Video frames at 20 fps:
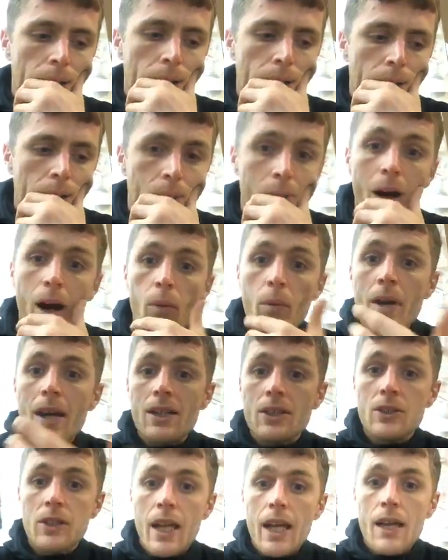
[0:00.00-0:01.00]
while we're
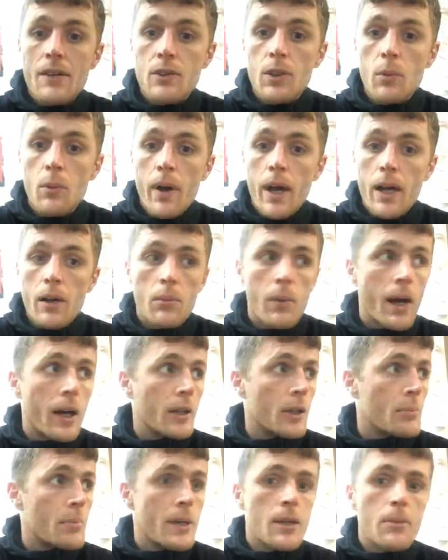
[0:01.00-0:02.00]
slaved away, while
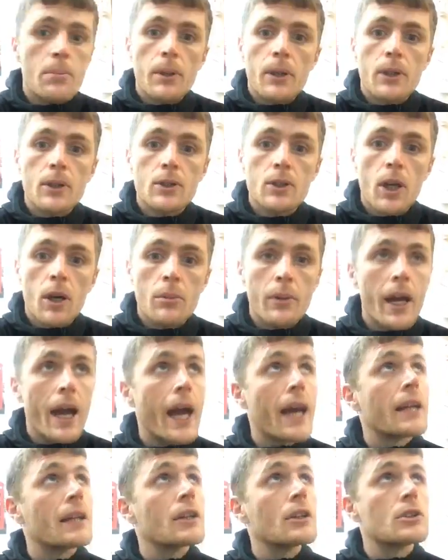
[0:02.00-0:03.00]
the people at the top get
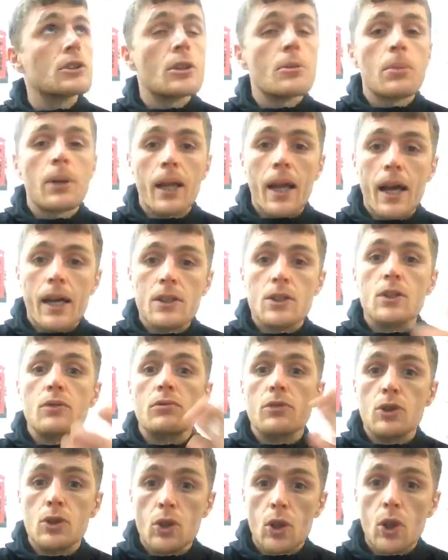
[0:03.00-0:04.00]
endless supplies of
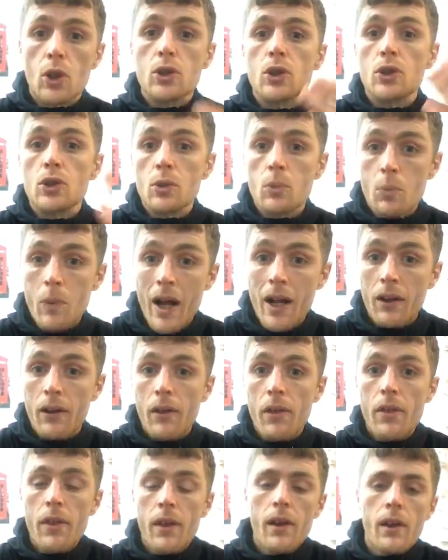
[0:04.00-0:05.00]
resources and
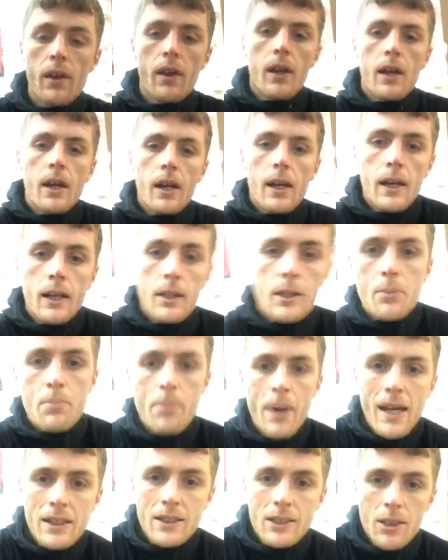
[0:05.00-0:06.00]
wealth? The
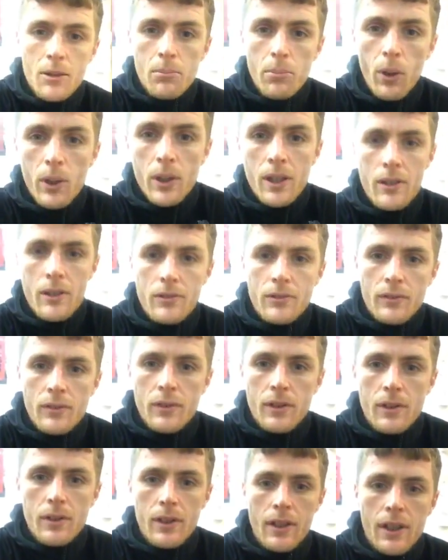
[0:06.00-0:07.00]
basic point of
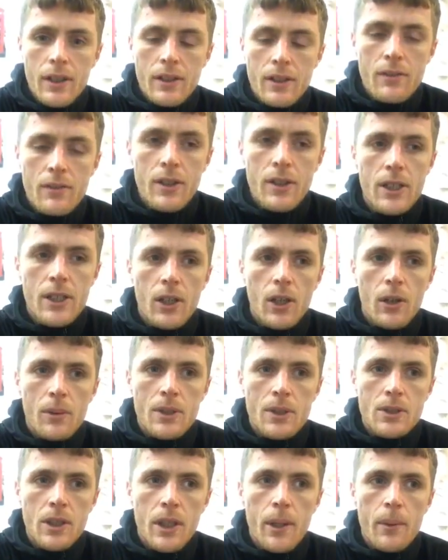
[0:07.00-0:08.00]
the video
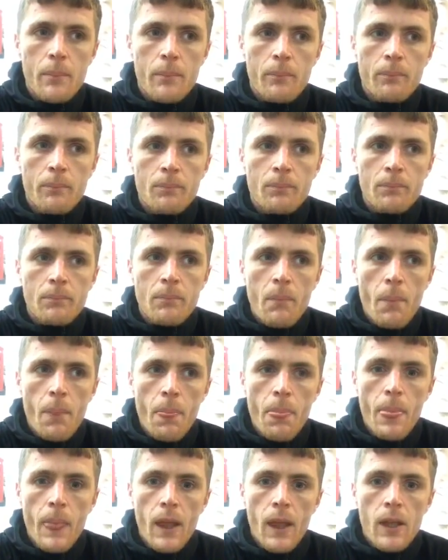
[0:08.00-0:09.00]
is that
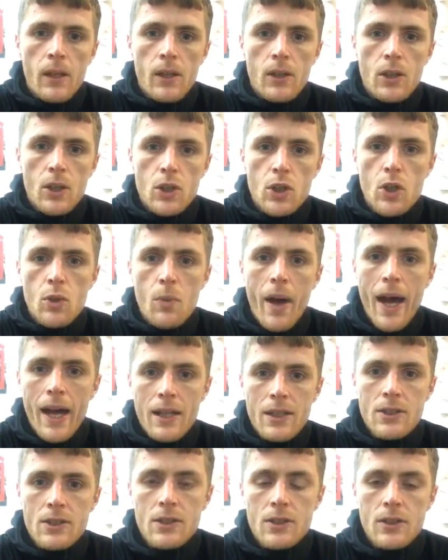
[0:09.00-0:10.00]
the
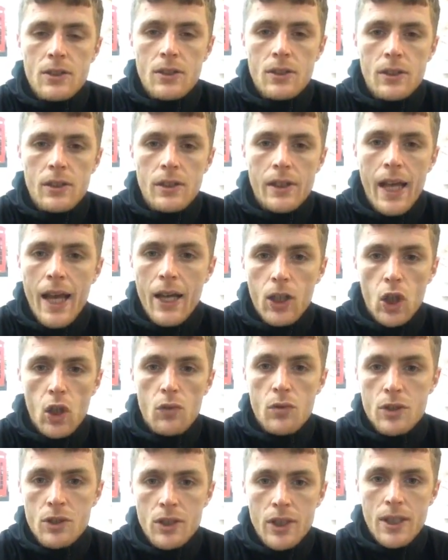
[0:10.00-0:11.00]
US, their
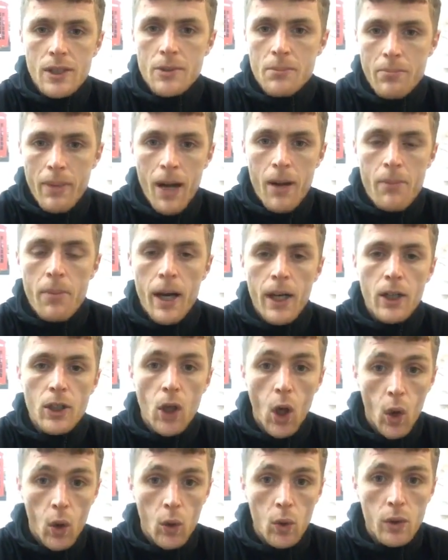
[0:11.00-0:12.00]
currency isn't backed by
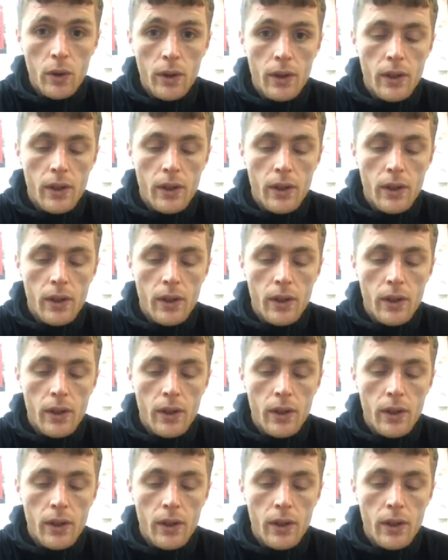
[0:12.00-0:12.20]
gold,